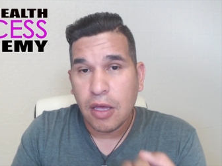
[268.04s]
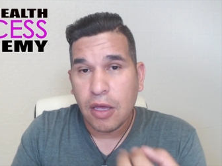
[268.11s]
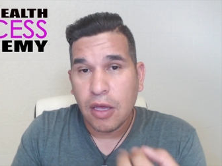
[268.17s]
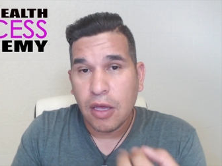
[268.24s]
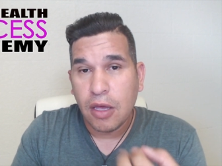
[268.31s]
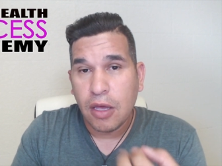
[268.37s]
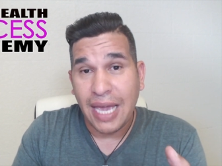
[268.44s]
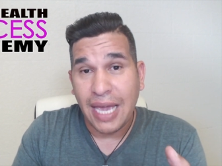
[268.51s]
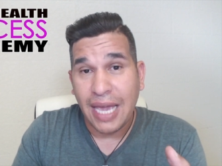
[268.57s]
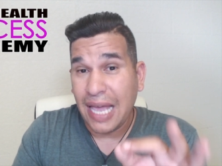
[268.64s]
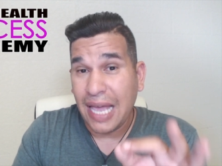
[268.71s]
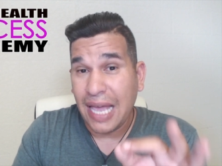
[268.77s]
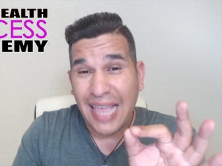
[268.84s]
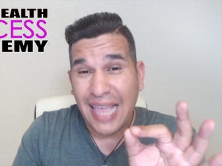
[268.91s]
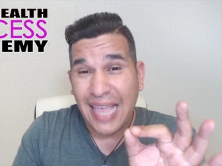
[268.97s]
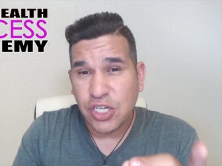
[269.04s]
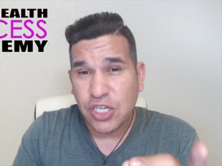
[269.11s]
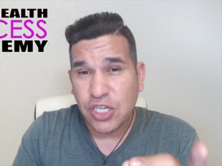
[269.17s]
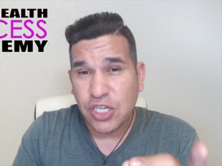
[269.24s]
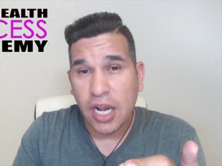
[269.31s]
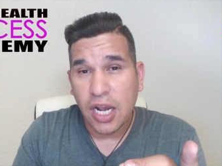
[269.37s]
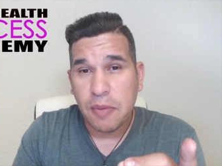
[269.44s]
Okay, and that's just
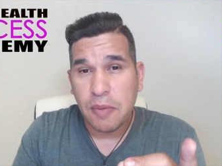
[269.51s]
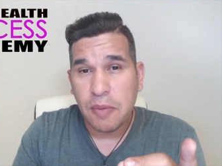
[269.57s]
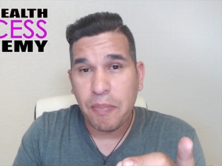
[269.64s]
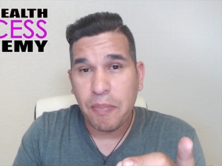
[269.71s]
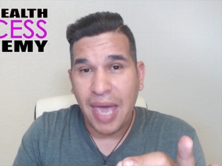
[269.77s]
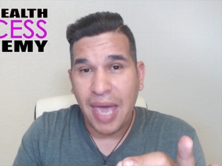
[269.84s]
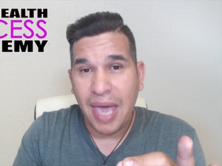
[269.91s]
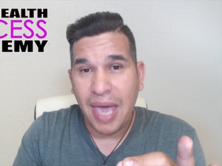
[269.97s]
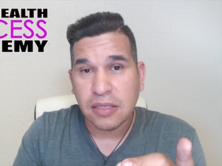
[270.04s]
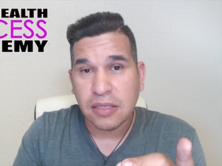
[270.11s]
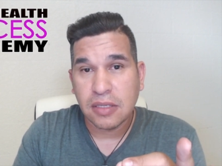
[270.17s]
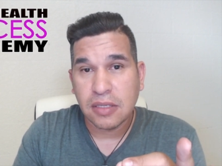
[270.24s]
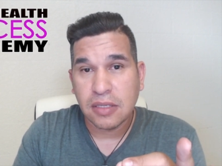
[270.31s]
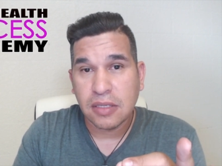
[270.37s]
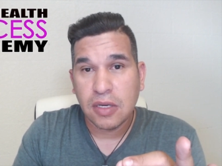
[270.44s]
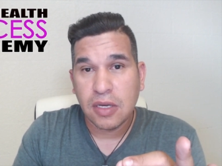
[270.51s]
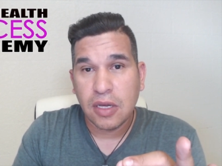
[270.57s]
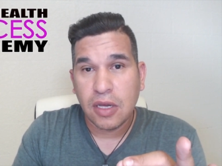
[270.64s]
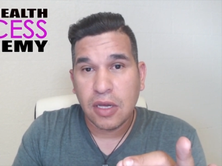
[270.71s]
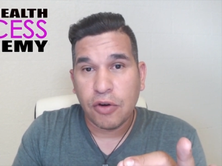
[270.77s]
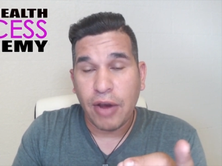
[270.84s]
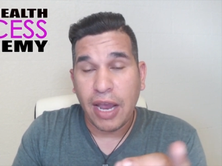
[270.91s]
talking about pens,
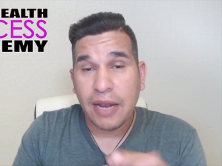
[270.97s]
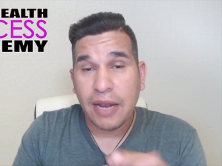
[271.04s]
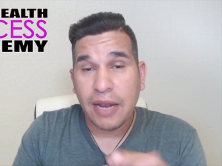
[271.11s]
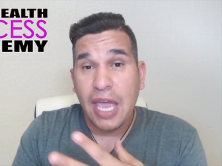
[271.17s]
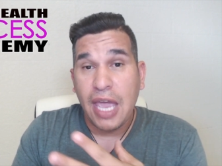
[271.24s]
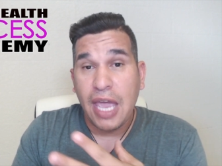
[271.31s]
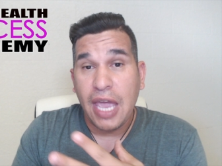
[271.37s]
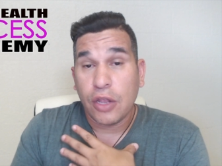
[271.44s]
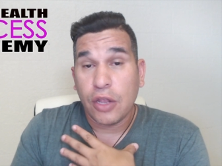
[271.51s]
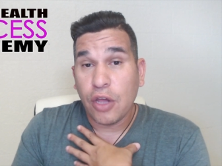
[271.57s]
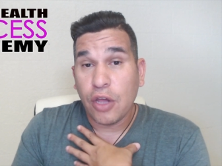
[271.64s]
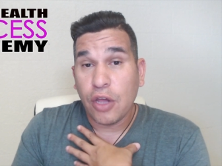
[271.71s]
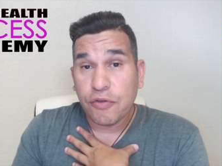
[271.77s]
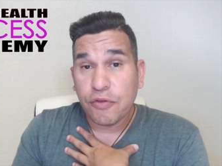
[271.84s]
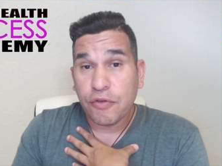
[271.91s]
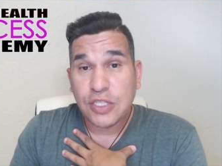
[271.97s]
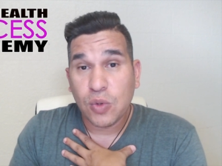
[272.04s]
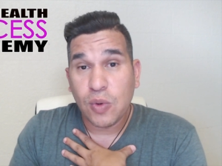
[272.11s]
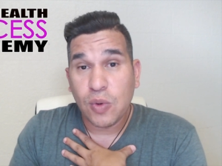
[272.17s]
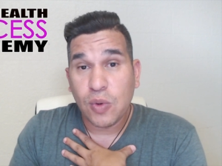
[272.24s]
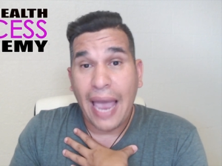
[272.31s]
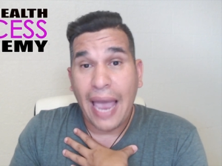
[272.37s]
right? And another
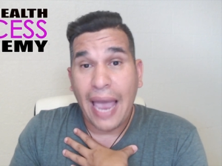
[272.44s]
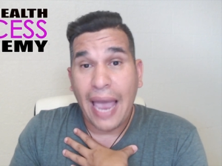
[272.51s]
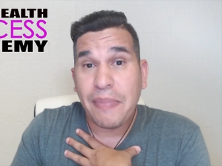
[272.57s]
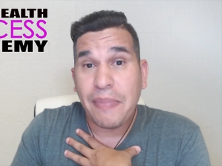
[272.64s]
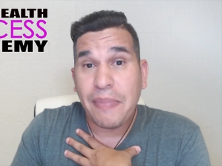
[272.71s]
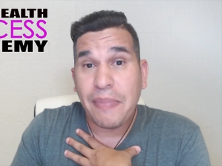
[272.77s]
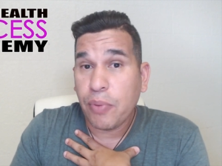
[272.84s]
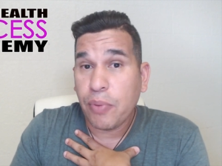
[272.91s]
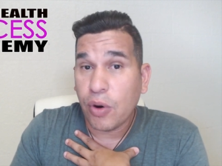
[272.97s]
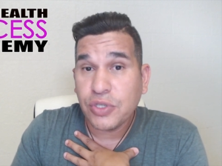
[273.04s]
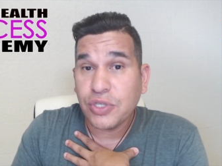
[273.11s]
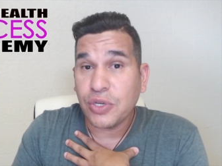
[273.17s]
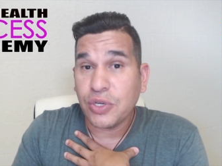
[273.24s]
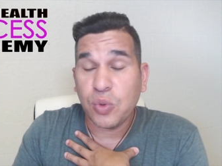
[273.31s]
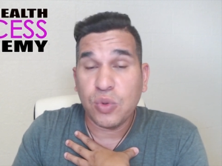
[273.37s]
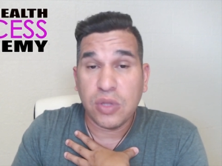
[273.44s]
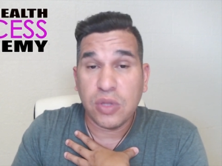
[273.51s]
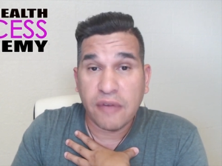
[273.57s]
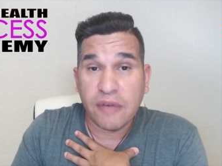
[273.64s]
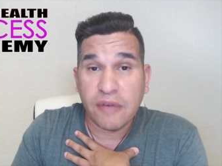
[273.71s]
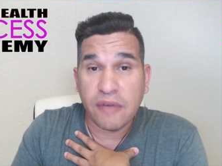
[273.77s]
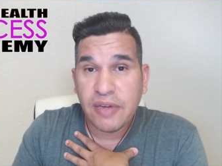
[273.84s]
reason, I'm not a person who
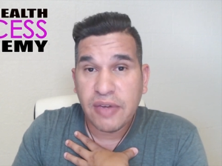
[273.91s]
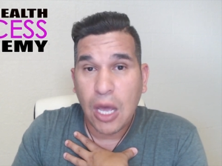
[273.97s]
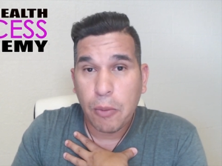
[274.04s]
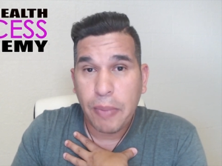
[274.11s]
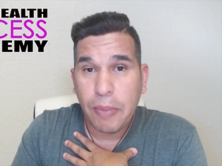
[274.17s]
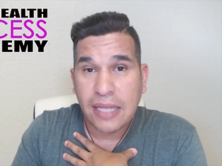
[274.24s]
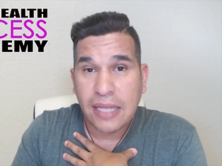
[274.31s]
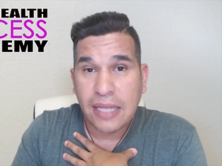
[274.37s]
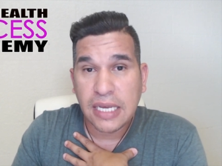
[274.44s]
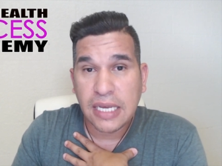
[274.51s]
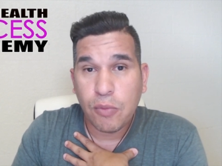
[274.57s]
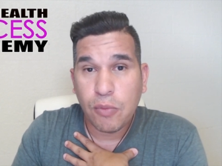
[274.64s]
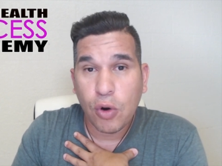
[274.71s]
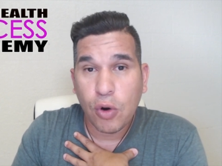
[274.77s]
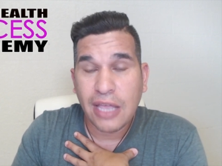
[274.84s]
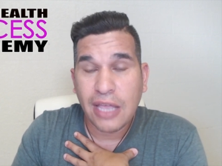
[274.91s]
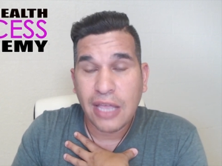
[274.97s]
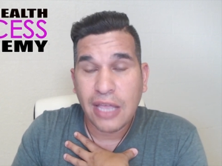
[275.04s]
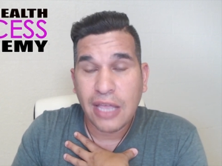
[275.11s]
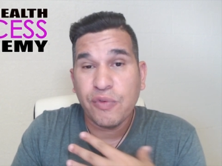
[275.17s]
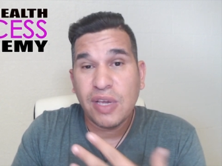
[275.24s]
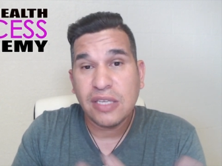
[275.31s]
loves giving out pens anymore, and
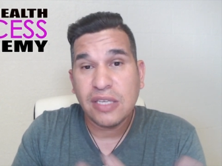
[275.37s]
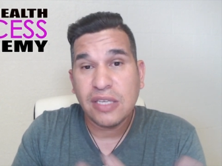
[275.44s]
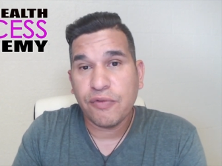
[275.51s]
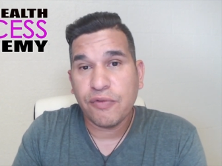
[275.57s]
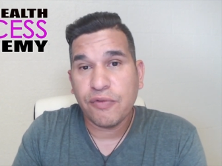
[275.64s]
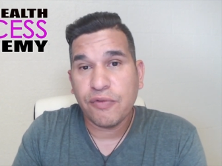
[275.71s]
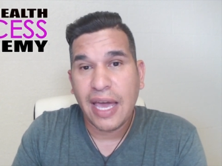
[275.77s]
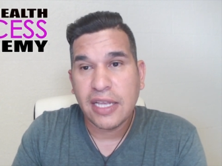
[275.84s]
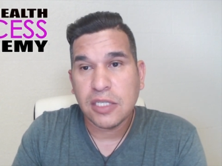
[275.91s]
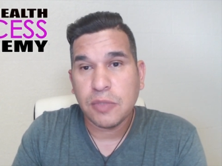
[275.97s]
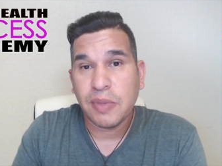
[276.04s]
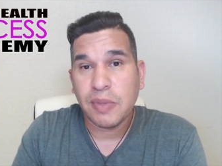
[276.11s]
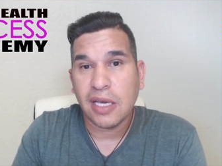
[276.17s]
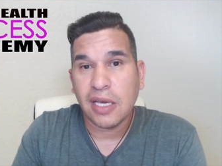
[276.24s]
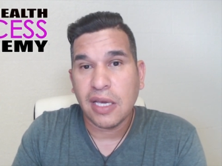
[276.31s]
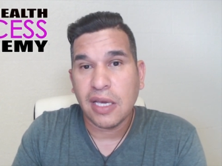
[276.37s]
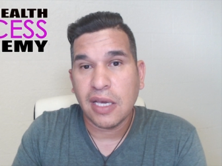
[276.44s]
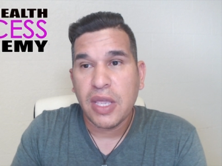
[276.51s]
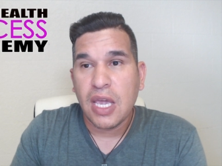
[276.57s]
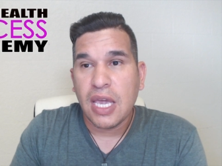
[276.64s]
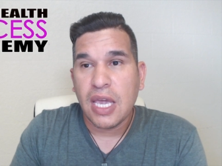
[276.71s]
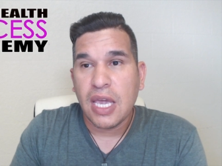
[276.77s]
the reason for that is because
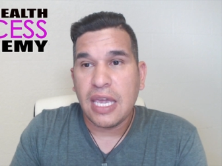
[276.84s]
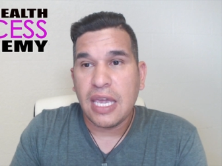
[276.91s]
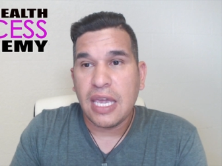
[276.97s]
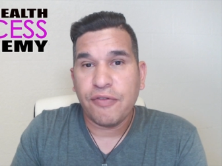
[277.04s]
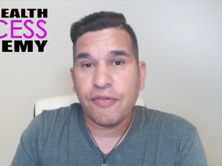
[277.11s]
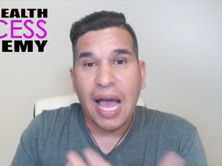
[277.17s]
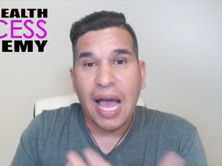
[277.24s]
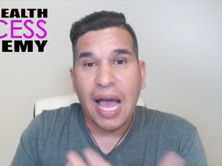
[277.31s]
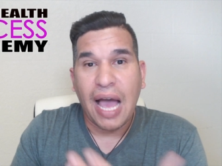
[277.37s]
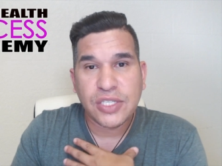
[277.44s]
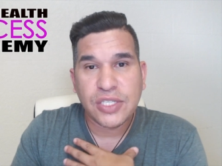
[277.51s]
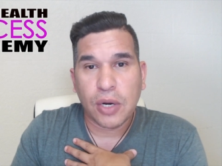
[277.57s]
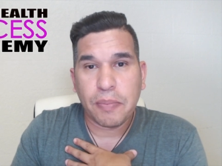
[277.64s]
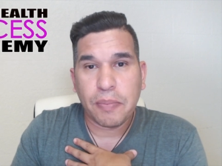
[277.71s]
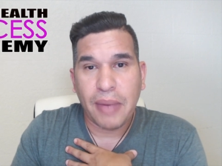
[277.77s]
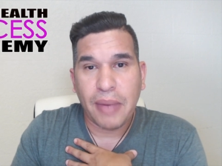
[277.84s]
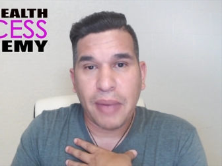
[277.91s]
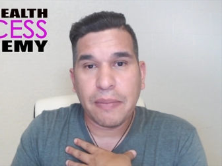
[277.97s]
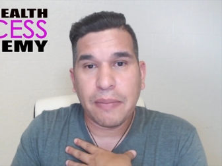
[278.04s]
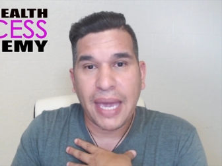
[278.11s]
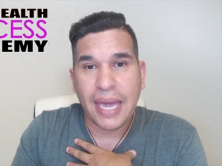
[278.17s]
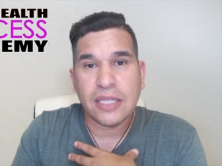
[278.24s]
if I start
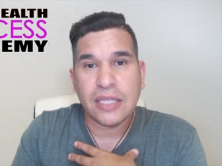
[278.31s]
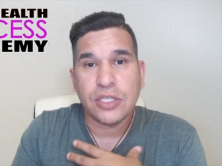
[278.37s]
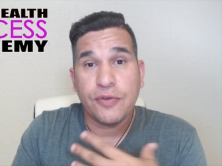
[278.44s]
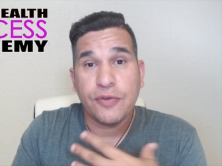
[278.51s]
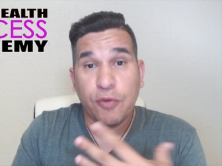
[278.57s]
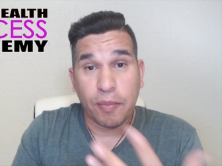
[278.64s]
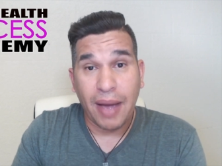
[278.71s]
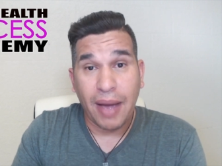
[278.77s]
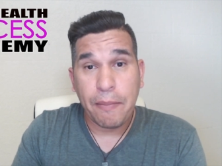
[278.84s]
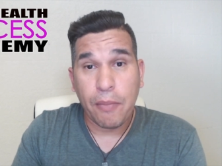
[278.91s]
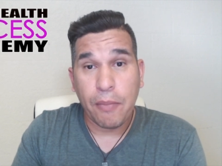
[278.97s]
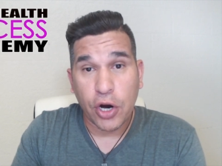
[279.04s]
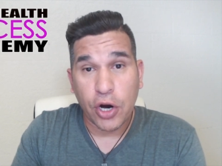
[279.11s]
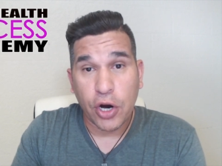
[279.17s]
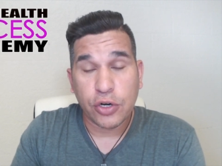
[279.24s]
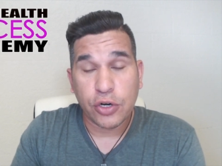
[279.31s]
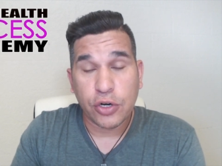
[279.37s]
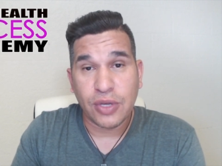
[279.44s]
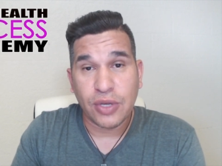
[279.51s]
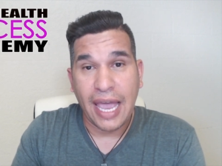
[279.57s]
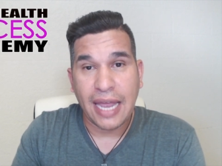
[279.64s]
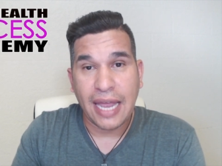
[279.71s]
buying pens for my marketers
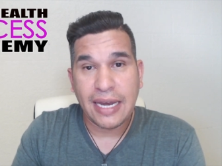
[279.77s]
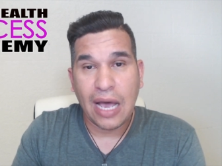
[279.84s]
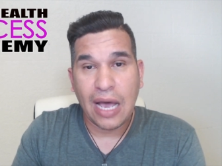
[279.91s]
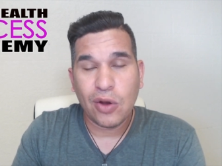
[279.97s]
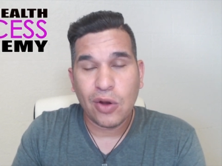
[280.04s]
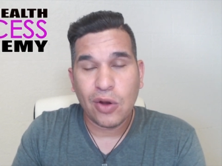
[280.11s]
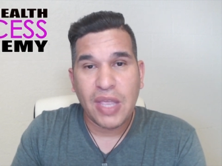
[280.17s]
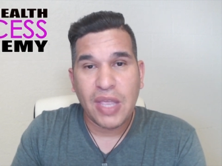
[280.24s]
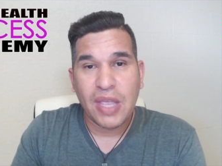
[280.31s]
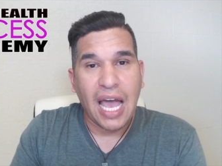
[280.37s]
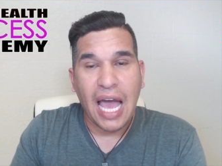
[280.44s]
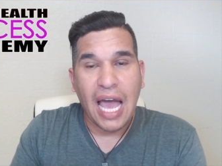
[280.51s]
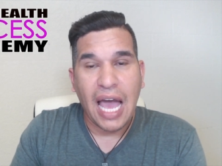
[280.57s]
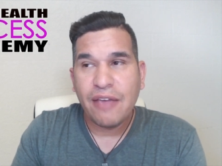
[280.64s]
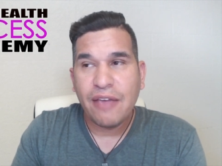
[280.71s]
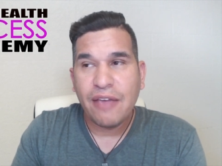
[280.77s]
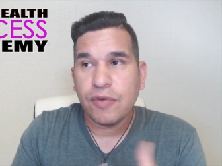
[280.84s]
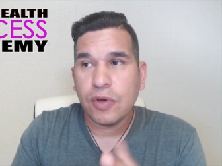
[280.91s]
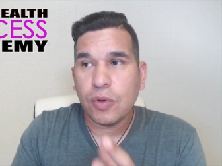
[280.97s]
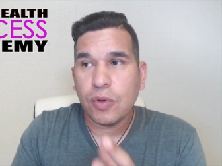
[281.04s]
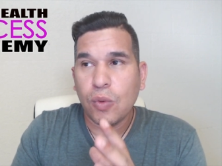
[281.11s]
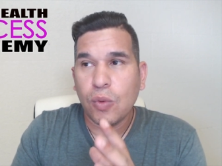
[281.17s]
to hand out, I've
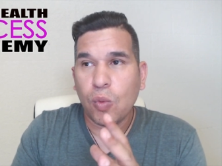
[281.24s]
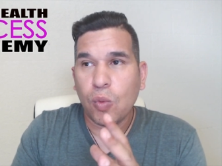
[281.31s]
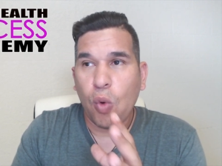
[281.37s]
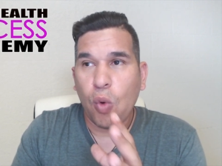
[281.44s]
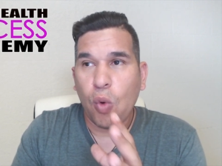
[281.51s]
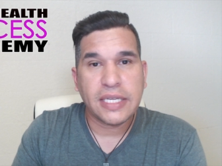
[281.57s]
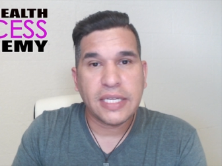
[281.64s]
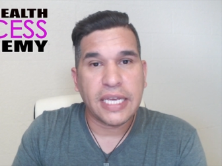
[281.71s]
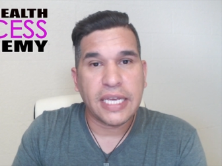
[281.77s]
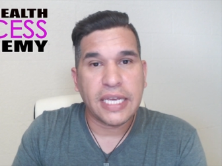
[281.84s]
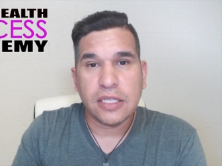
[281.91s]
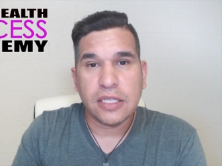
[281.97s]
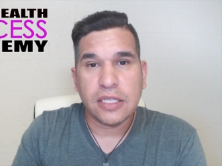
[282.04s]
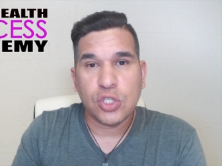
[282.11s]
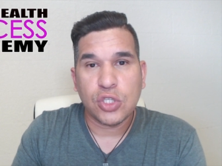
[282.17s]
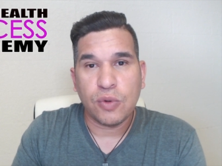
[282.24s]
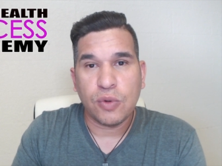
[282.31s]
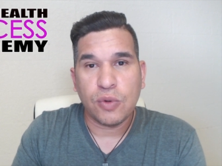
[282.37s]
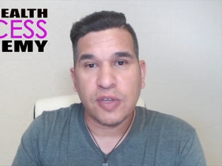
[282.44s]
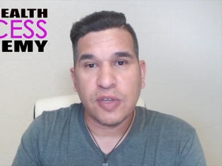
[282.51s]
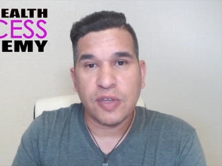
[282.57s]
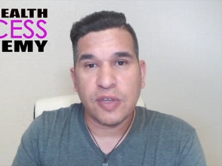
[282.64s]
walked into
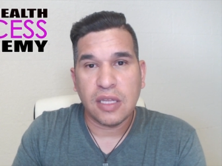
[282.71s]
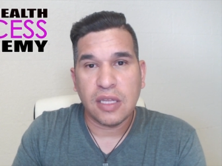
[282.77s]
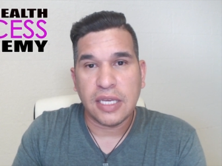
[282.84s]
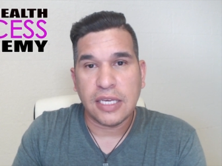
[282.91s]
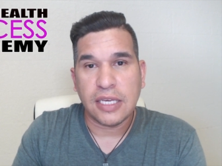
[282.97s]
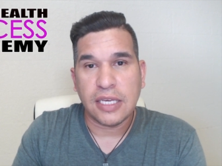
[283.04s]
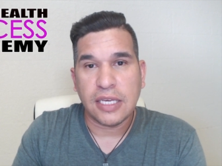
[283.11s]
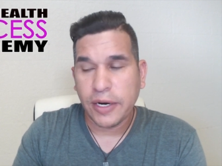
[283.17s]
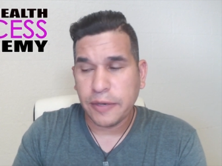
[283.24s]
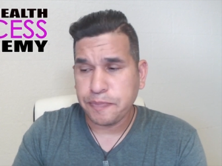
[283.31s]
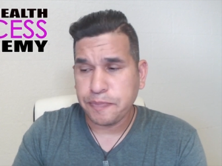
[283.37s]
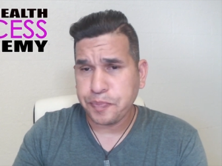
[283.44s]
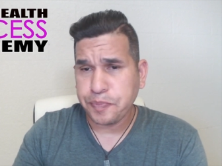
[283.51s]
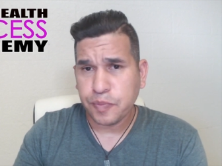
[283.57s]
facilities where